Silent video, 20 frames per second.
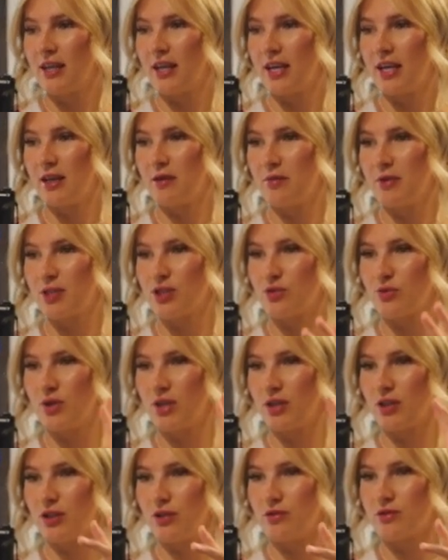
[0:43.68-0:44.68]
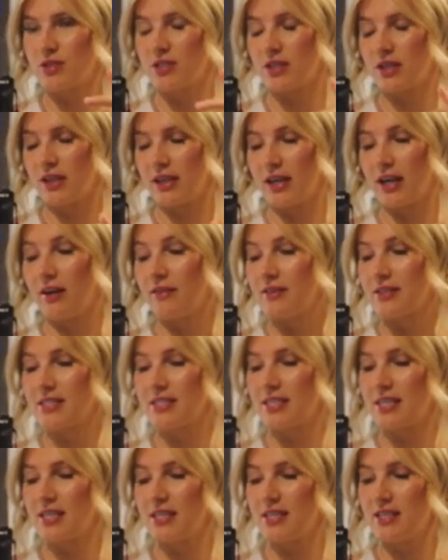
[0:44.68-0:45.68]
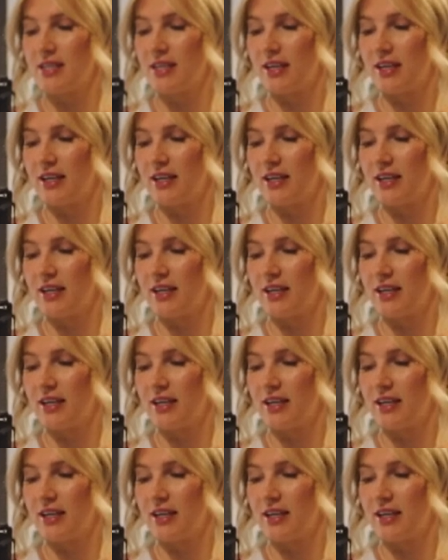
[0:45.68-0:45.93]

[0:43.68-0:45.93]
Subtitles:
in between Houston and Galveston.